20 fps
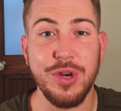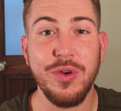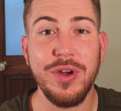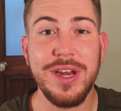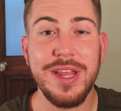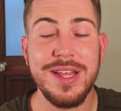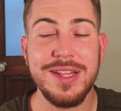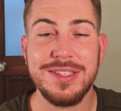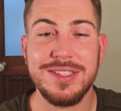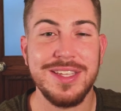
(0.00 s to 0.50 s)

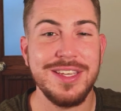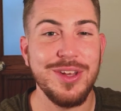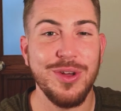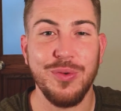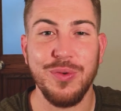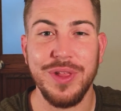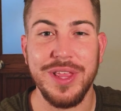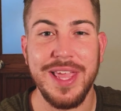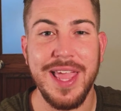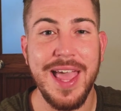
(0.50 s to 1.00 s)
ingredients and
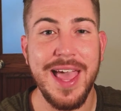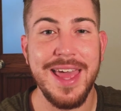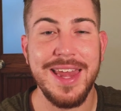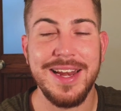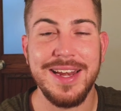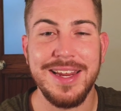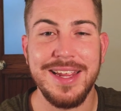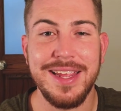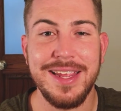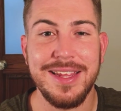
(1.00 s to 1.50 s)
don't really add
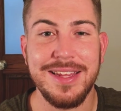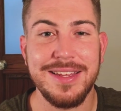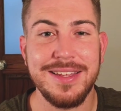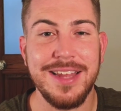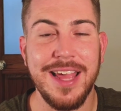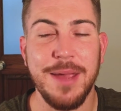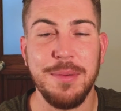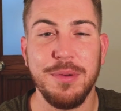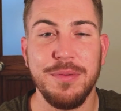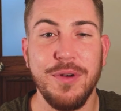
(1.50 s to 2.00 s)
any
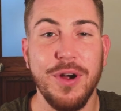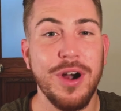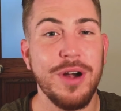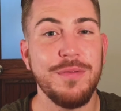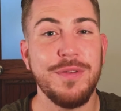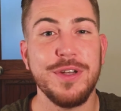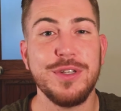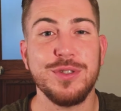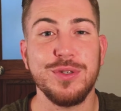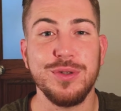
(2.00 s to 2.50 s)
type of
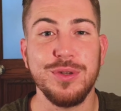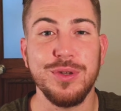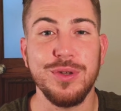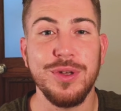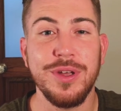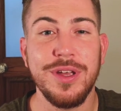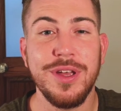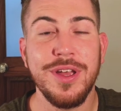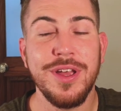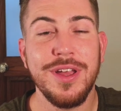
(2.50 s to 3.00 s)

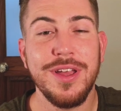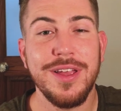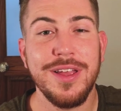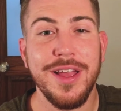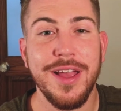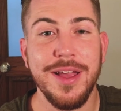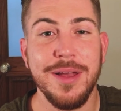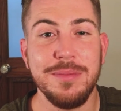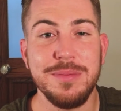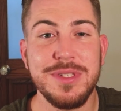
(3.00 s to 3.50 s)
artificial
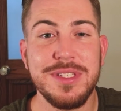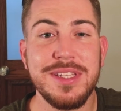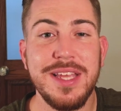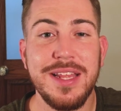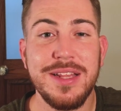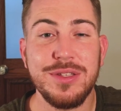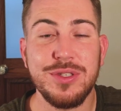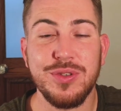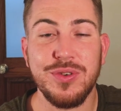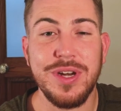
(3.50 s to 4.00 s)

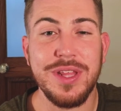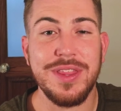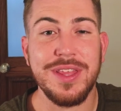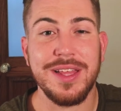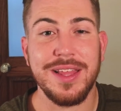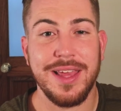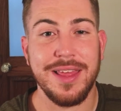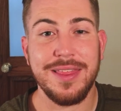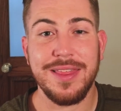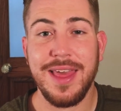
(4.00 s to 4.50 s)
scents or
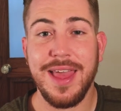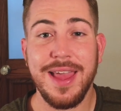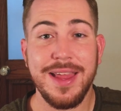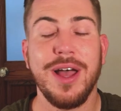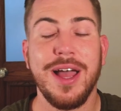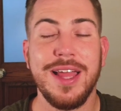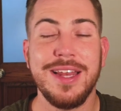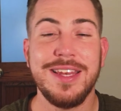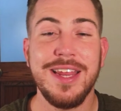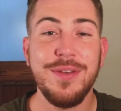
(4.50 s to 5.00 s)
anything like that.
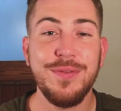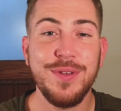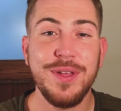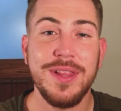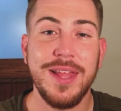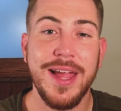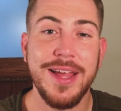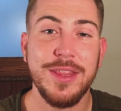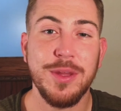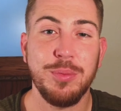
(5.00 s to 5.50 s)
I definitely
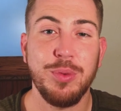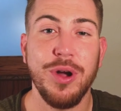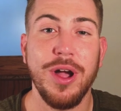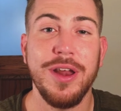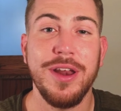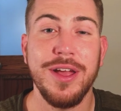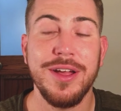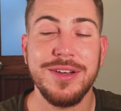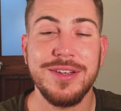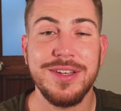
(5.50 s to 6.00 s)
like the
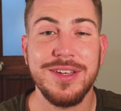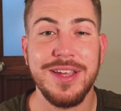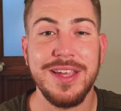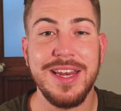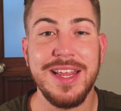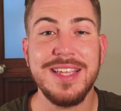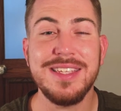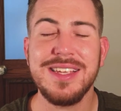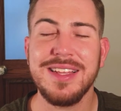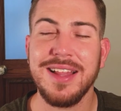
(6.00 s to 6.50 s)
product.
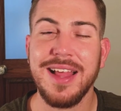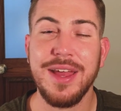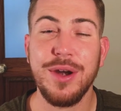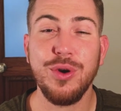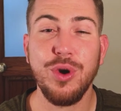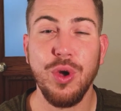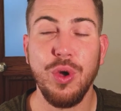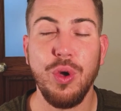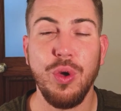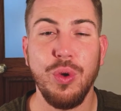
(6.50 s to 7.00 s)
It is a
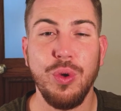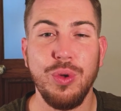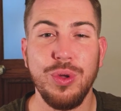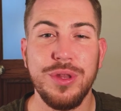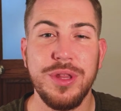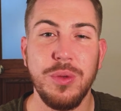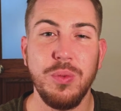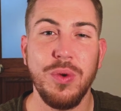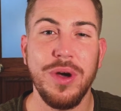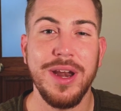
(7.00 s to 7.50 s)
lighter
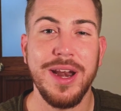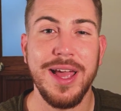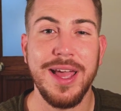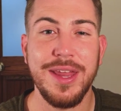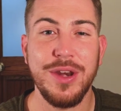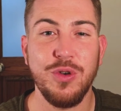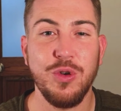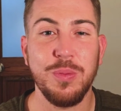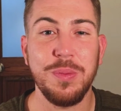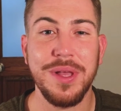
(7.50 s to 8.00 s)
hold than what
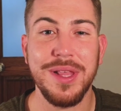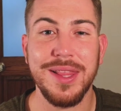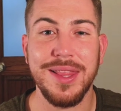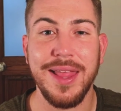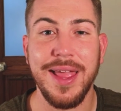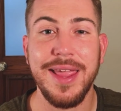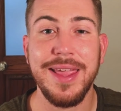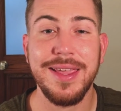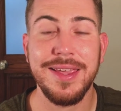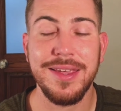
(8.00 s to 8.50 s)
I normally
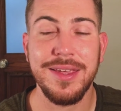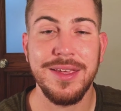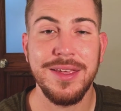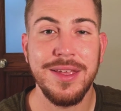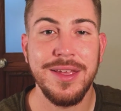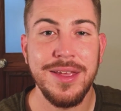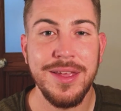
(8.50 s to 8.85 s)
like.